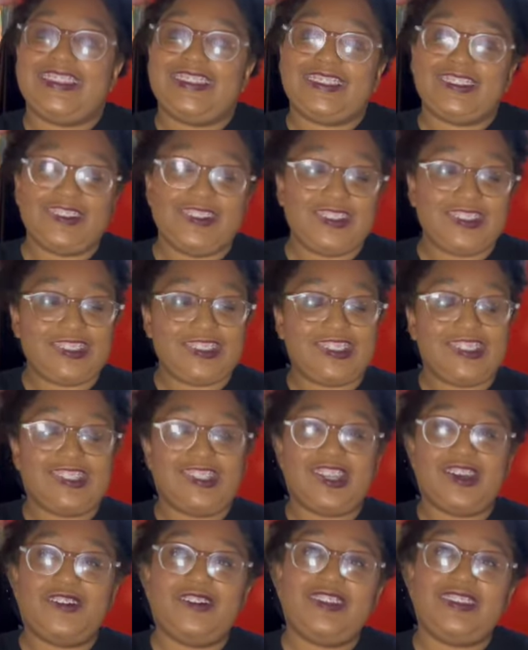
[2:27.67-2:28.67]
so she
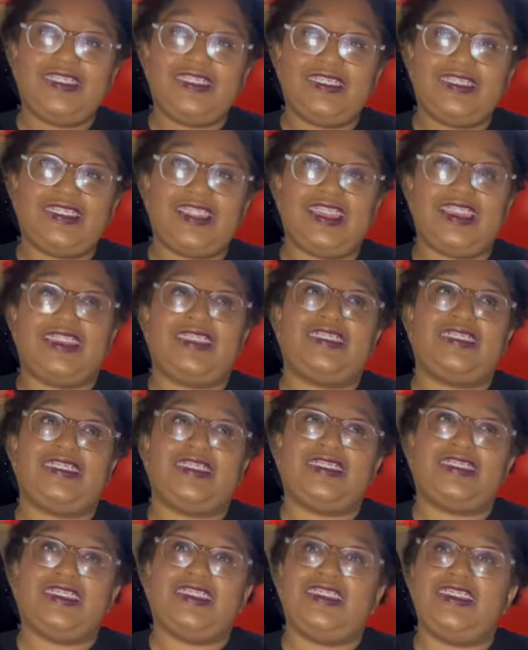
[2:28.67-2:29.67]
notices, like I
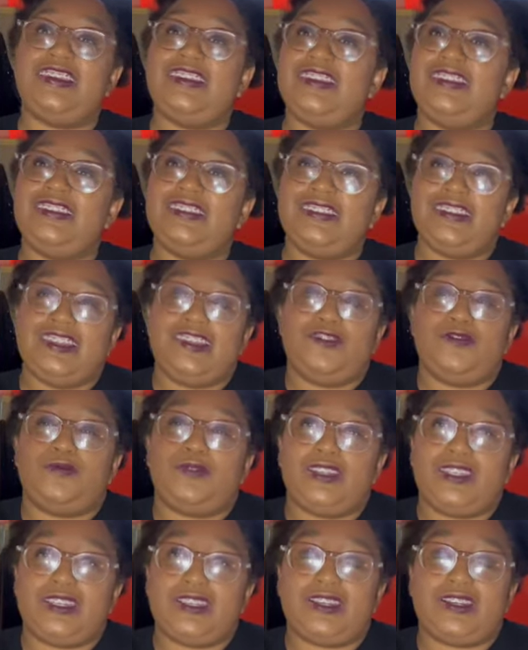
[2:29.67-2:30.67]
said, that he's
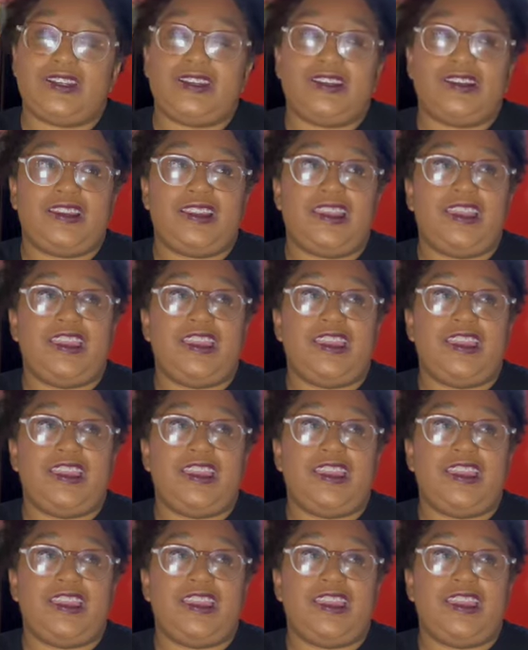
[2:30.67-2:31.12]
weaker,